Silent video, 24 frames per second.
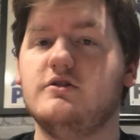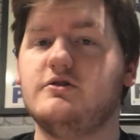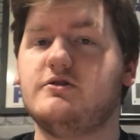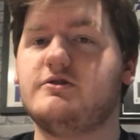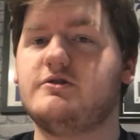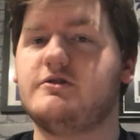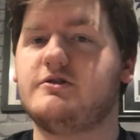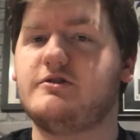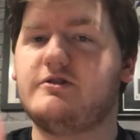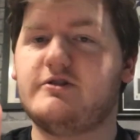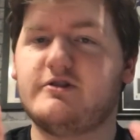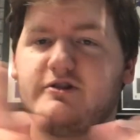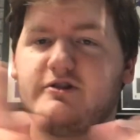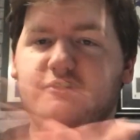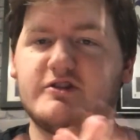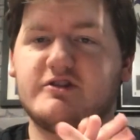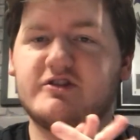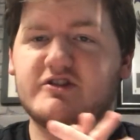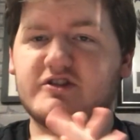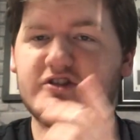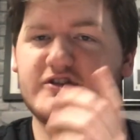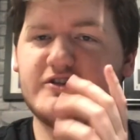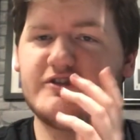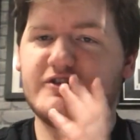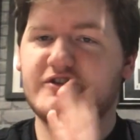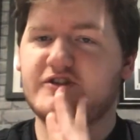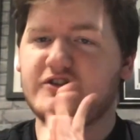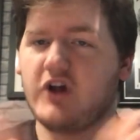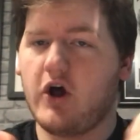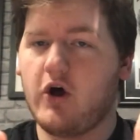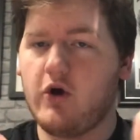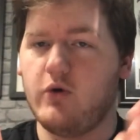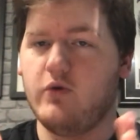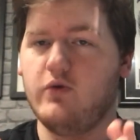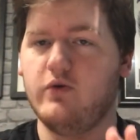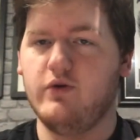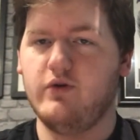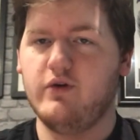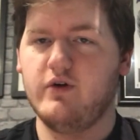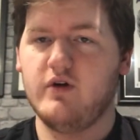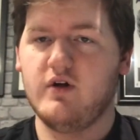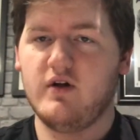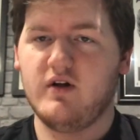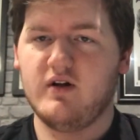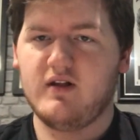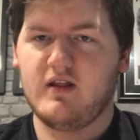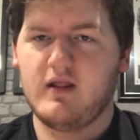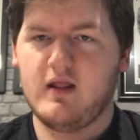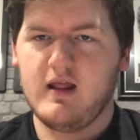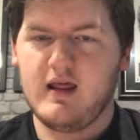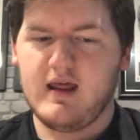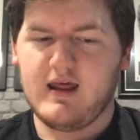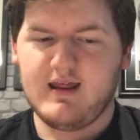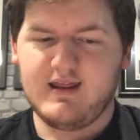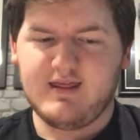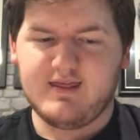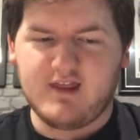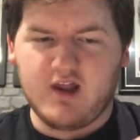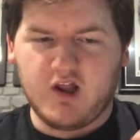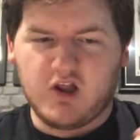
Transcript: So, the